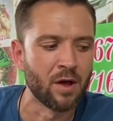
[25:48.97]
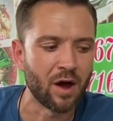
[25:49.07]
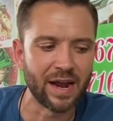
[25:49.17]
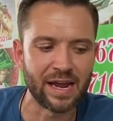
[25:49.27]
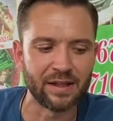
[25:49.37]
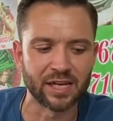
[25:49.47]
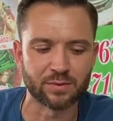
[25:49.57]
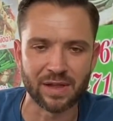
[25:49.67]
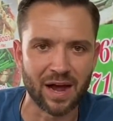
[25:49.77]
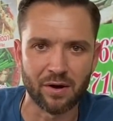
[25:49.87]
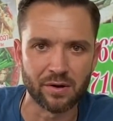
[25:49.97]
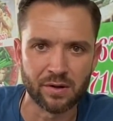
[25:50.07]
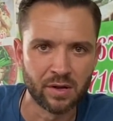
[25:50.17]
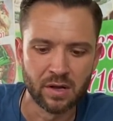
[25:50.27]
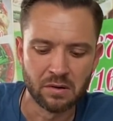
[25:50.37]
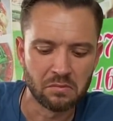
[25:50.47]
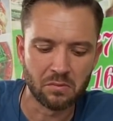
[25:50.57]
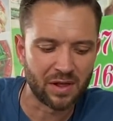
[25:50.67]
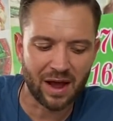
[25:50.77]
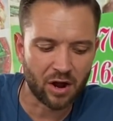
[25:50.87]
I'd eat this without
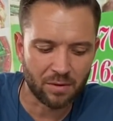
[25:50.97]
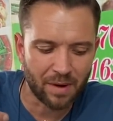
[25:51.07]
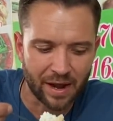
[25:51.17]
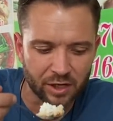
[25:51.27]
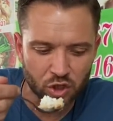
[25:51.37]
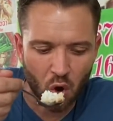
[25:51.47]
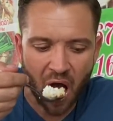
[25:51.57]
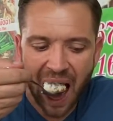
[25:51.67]
a complaint at all.